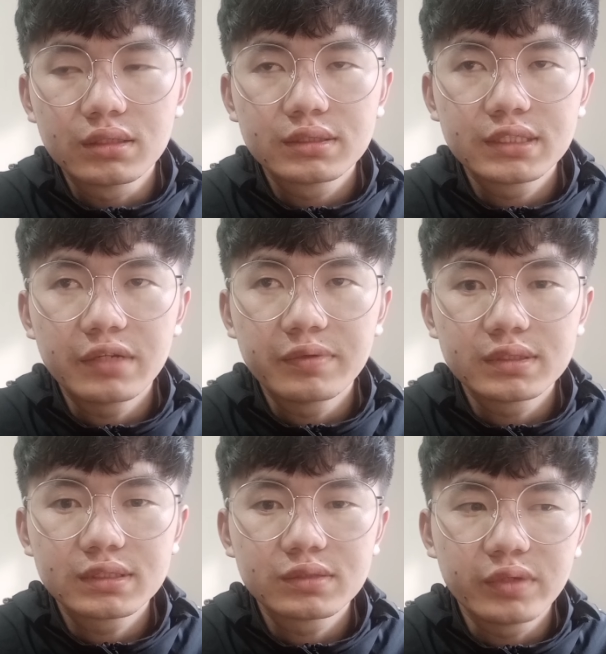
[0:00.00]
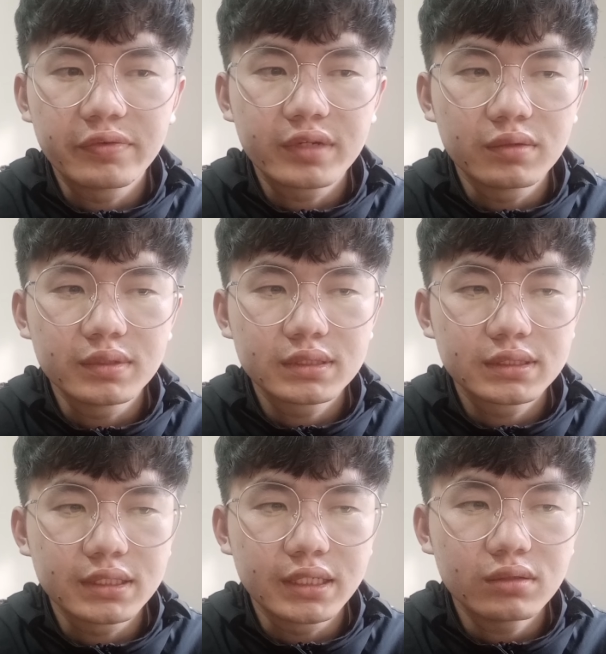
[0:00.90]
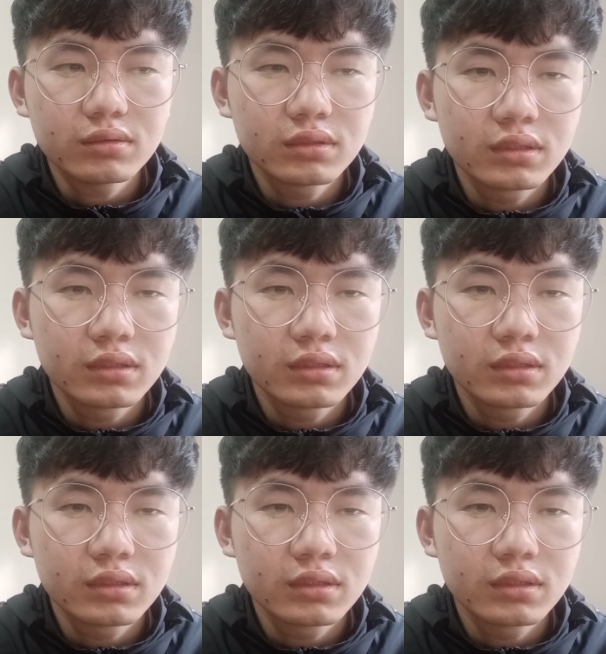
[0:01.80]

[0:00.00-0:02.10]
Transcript: syllabus we have covered till now.